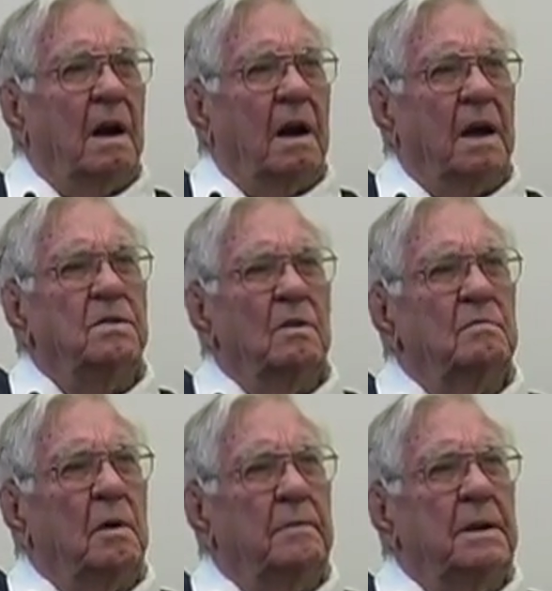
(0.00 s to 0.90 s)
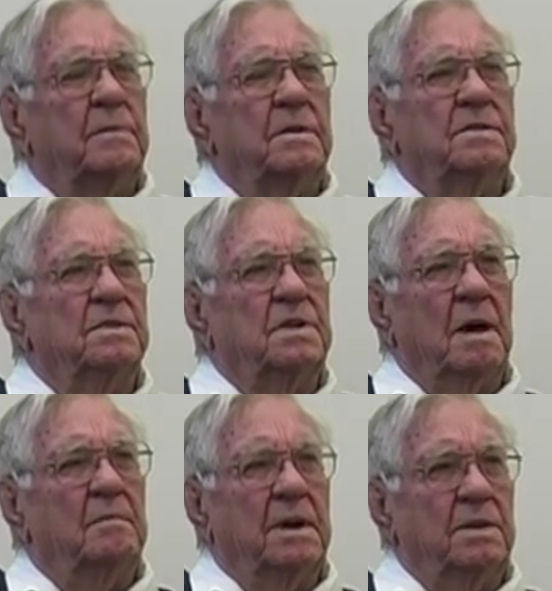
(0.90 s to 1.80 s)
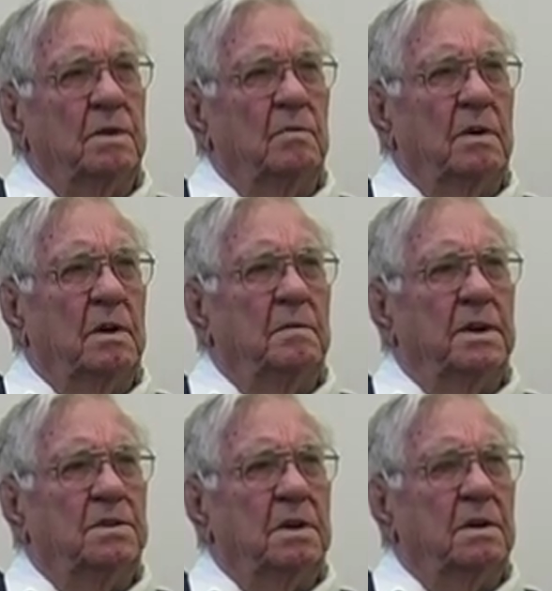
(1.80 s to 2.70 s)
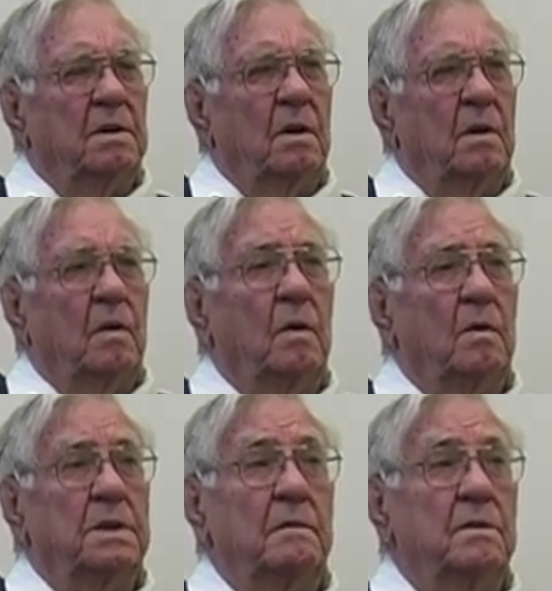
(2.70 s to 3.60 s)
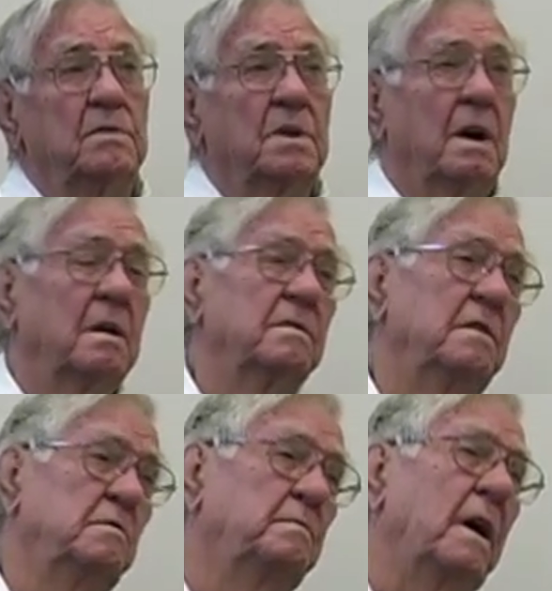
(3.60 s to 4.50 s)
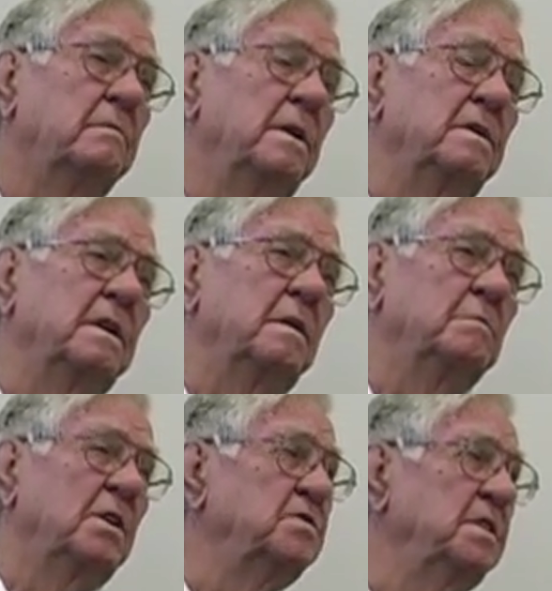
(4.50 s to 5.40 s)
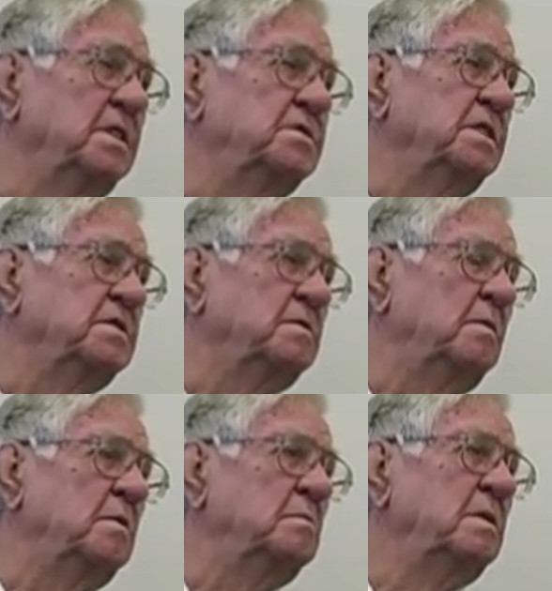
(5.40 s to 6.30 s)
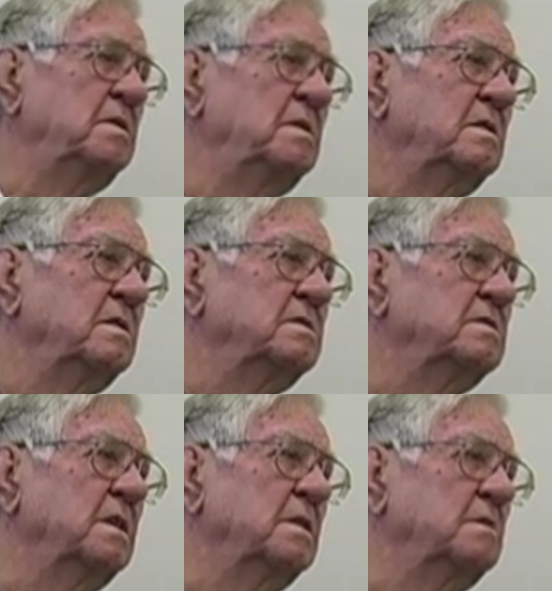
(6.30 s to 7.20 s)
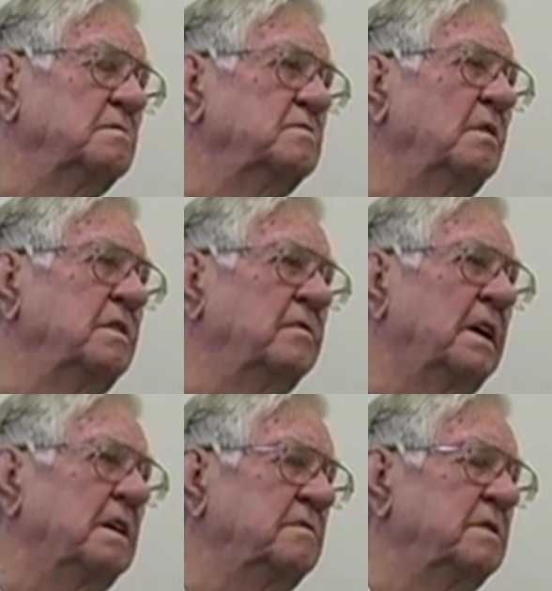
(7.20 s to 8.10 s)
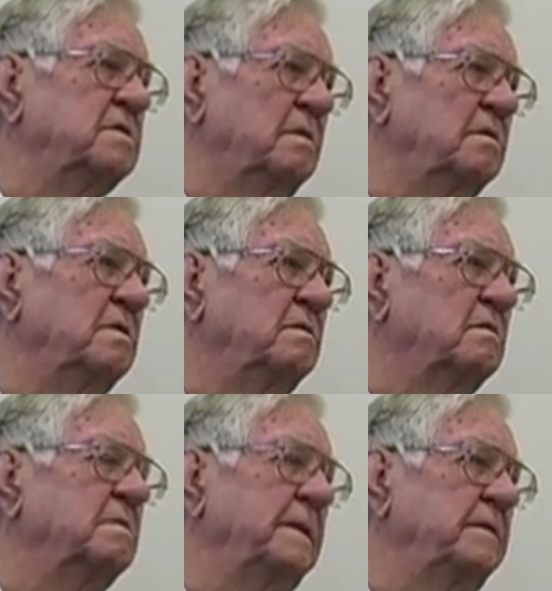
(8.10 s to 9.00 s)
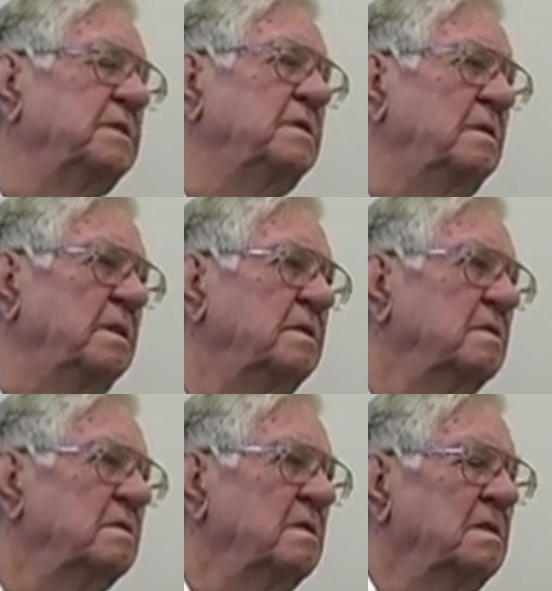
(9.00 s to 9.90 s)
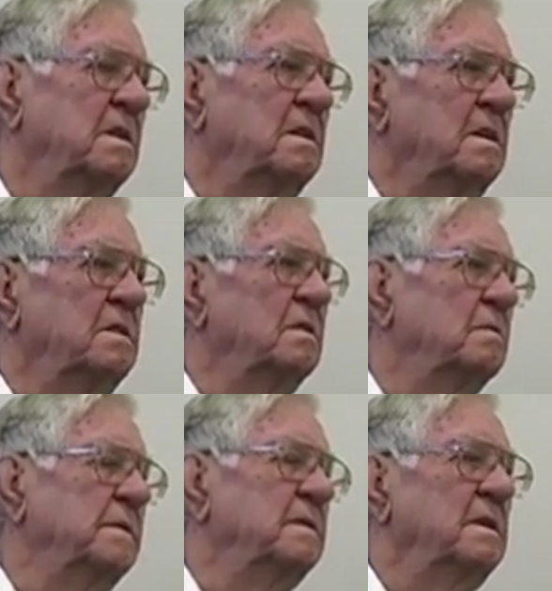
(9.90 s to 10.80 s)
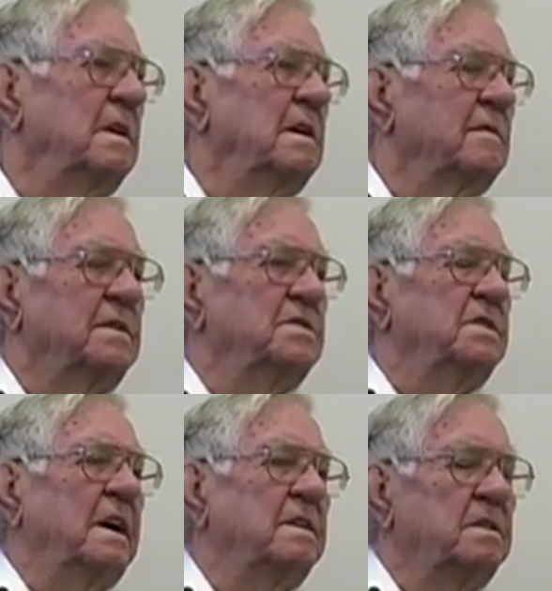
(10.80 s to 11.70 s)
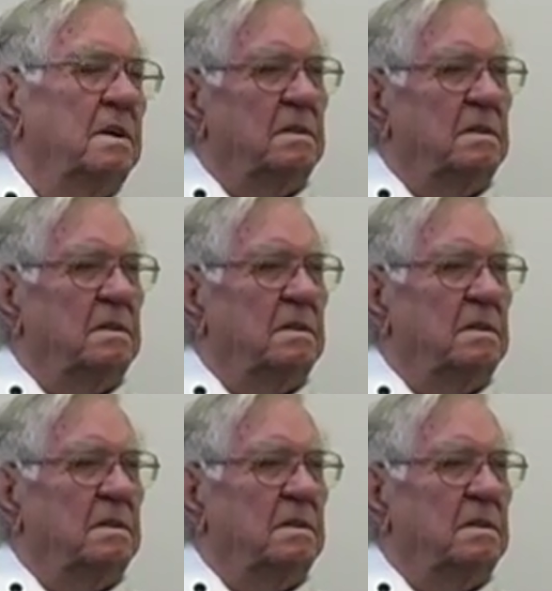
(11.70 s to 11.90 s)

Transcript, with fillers: I don't remember just how many they were. 10 or 12. Oh, there was. It was probably that much in each engine room. Okay. Another 25 or so. Right. Or maybe 30. Right. You know, because you had